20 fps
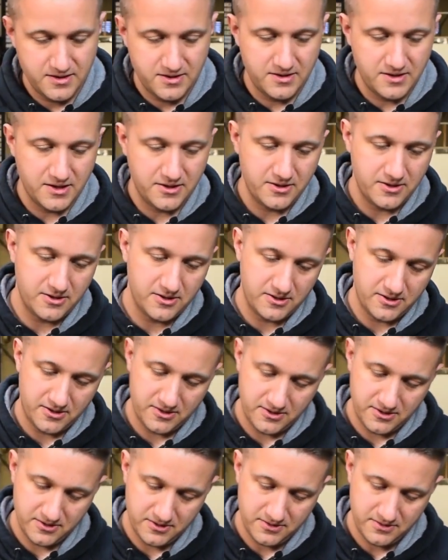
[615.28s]

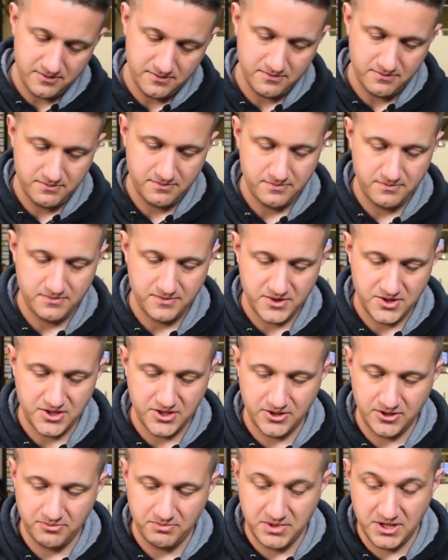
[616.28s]
Another
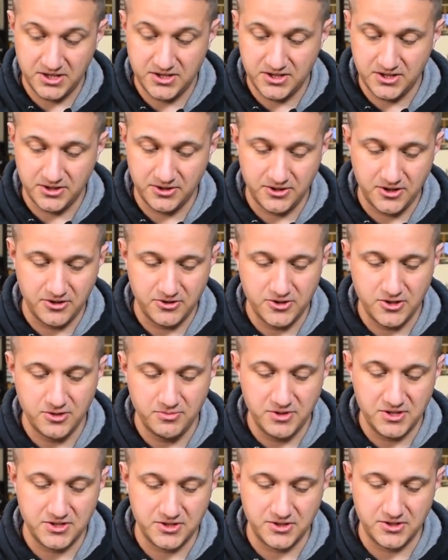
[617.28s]
big silicone tube.
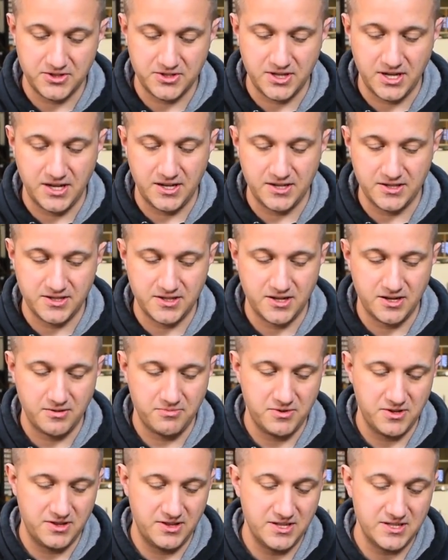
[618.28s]
This looks like it's going to
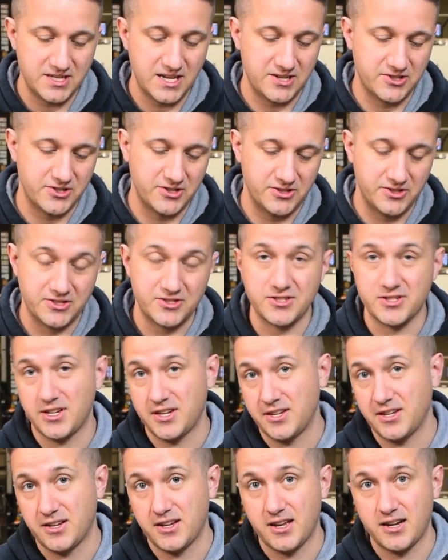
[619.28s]
be, this actually looks
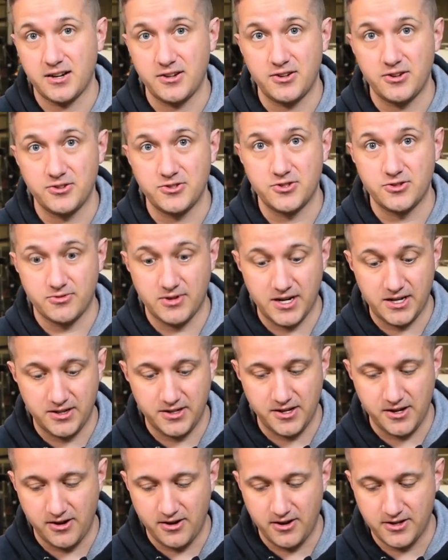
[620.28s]
like it kind of goes
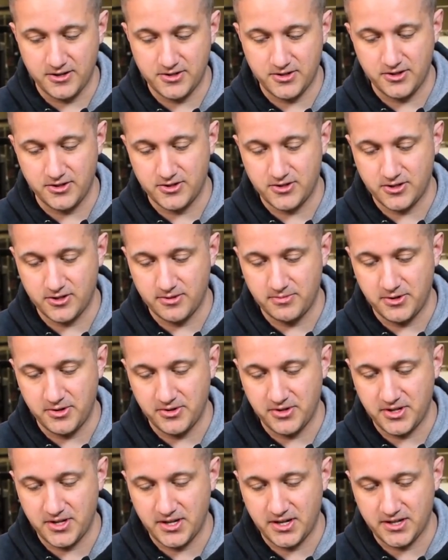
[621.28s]
directly onto the turbo
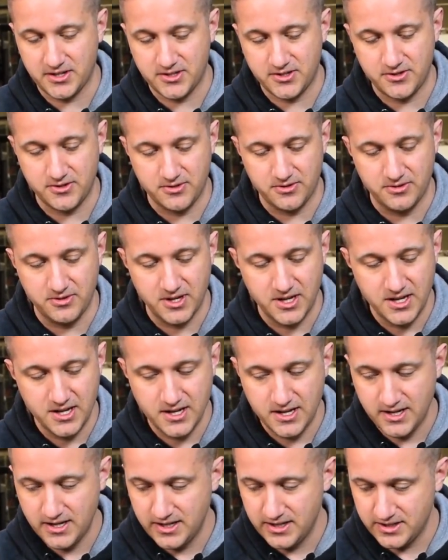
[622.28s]
and connects to
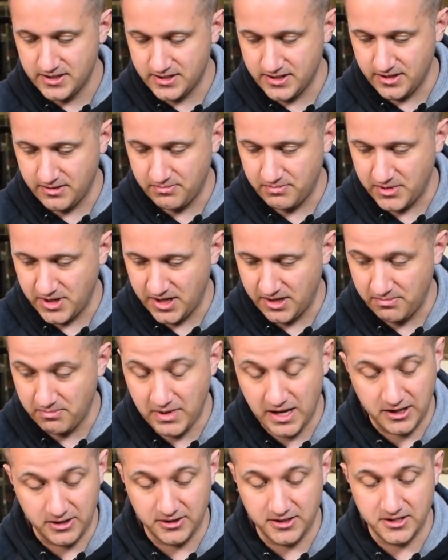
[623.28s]
some
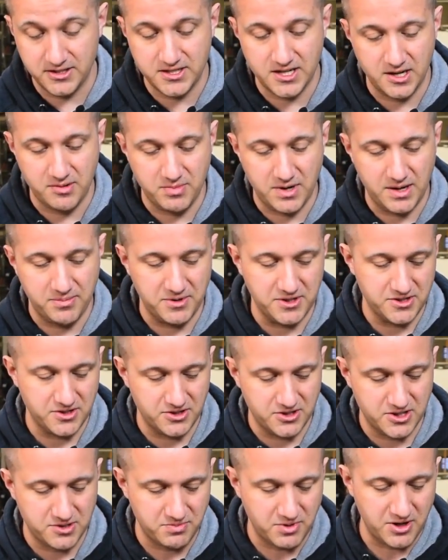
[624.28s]
metal intake piping. So
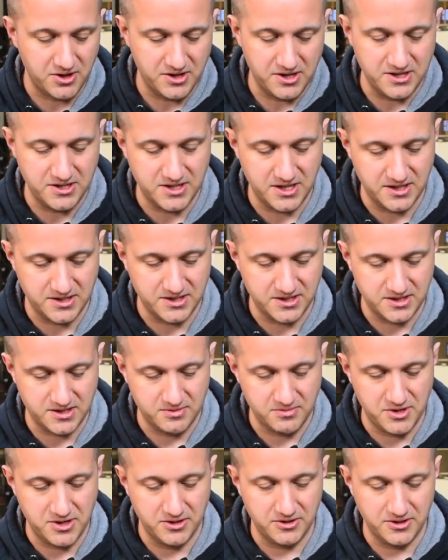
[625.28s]
just part of the intake
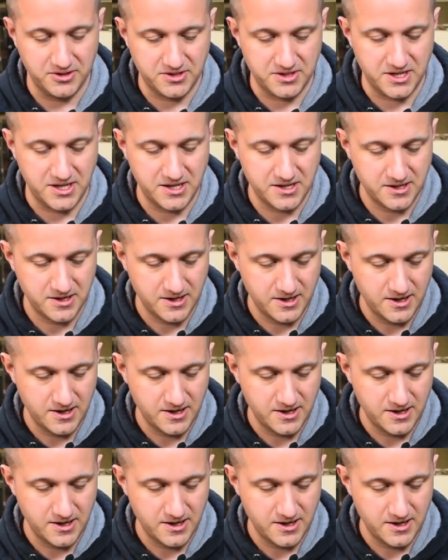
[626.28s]
system here, it looks like.